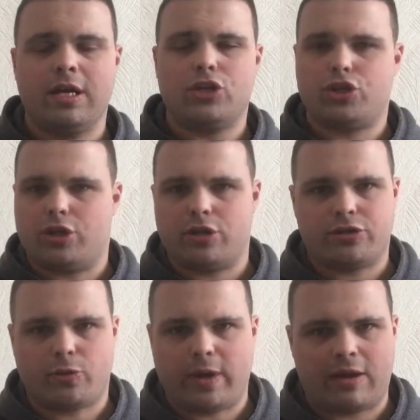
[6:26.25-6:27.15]
she knows
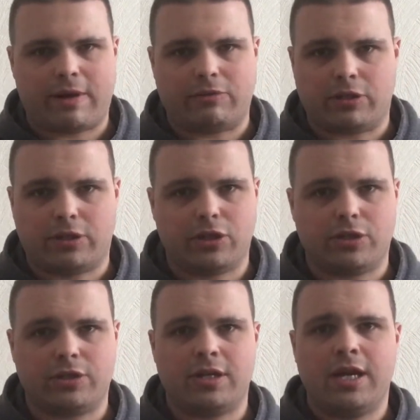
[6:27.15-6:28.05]
her way around a
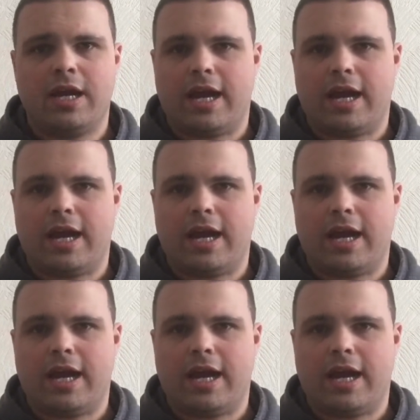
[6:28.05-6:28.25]
gun,